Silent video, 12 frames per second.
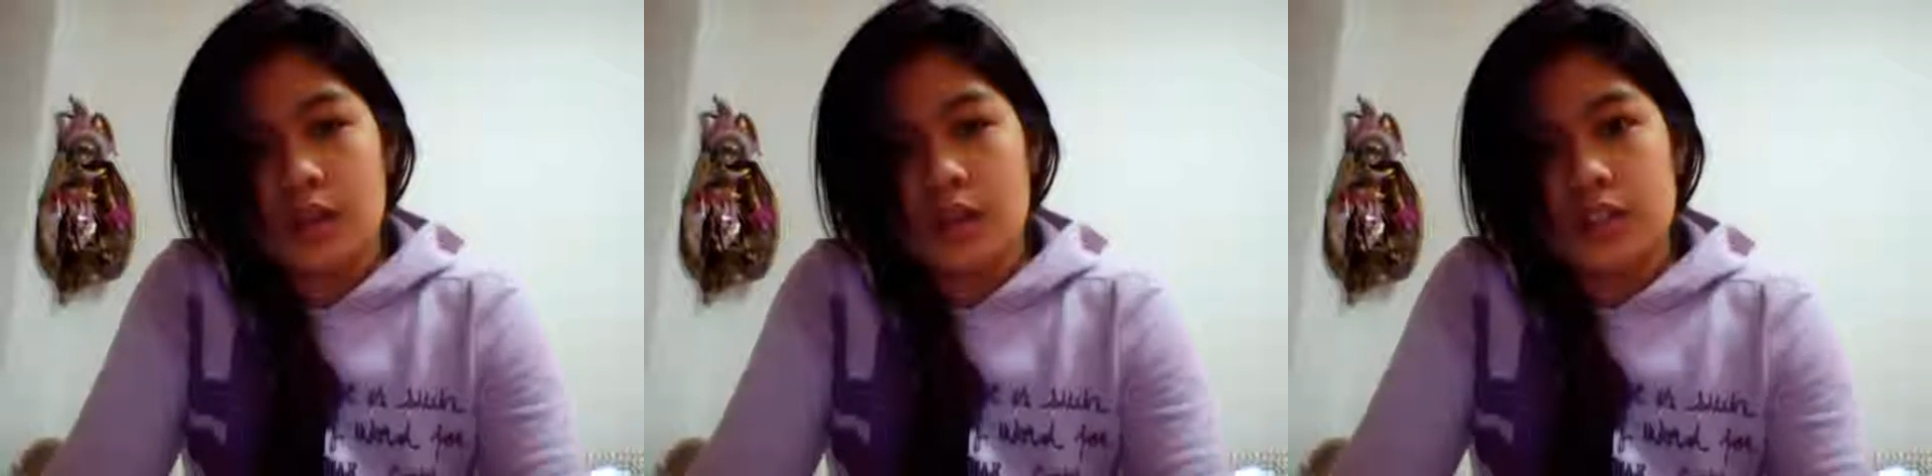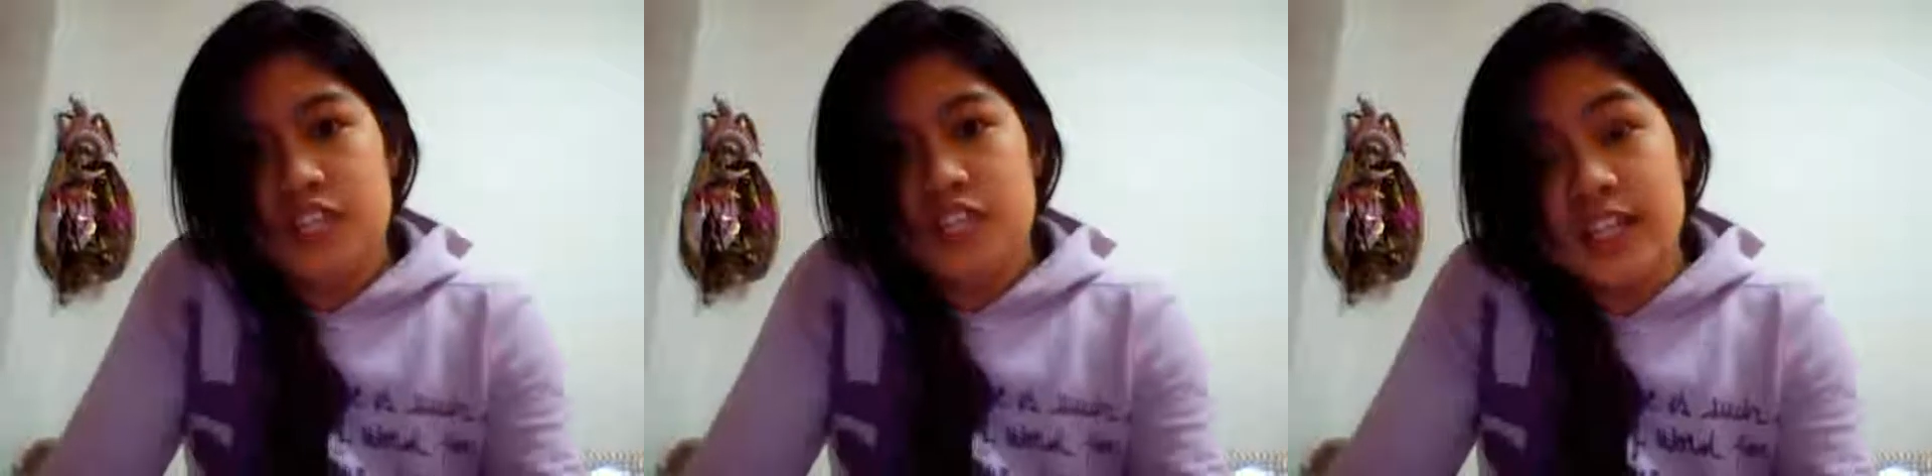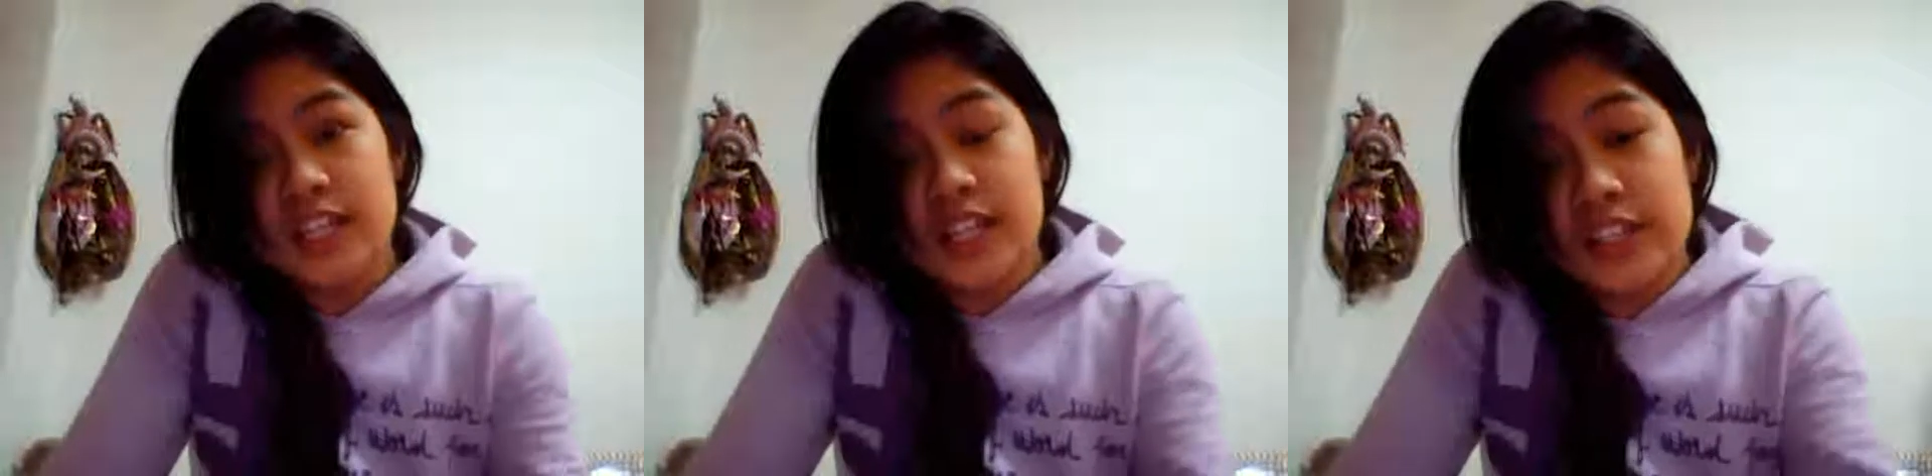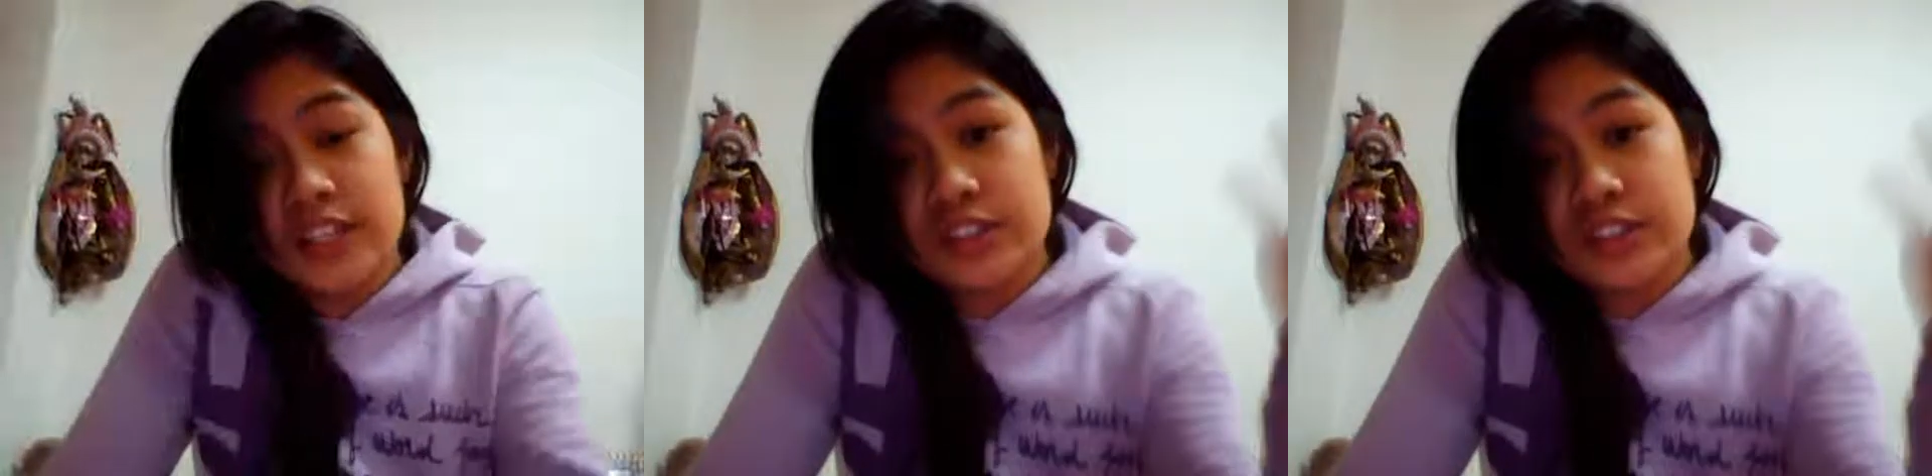Jeez, I
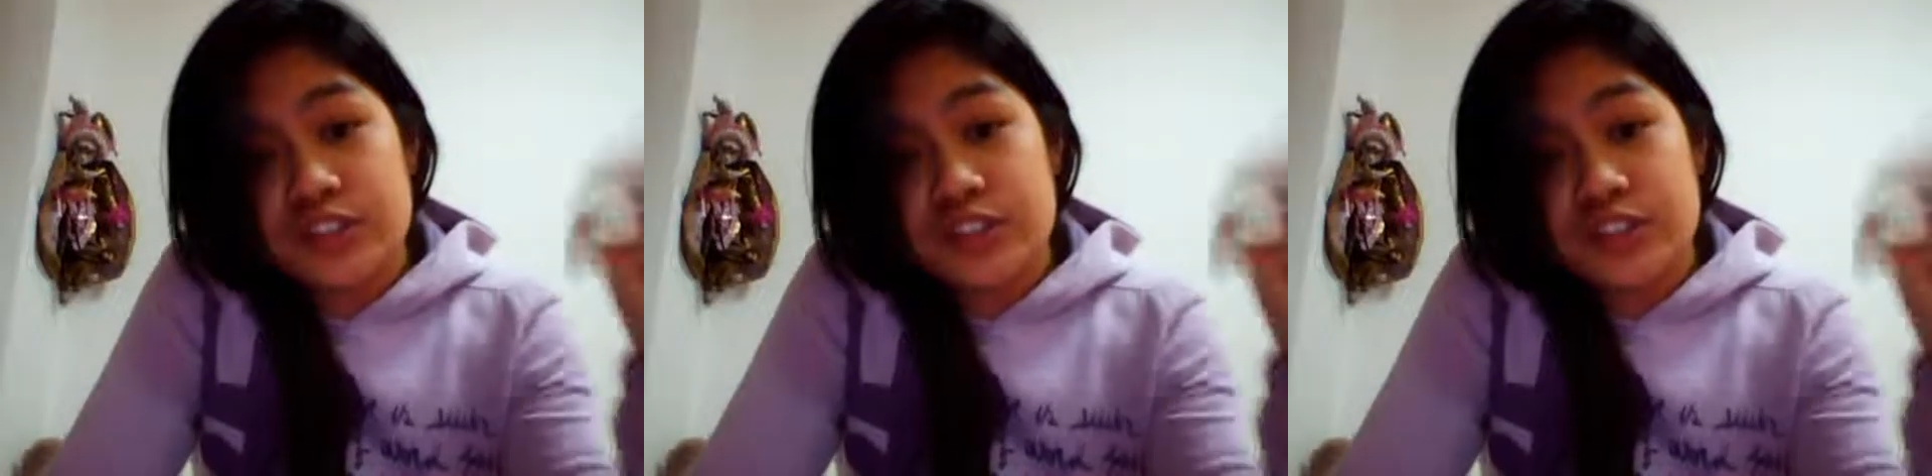just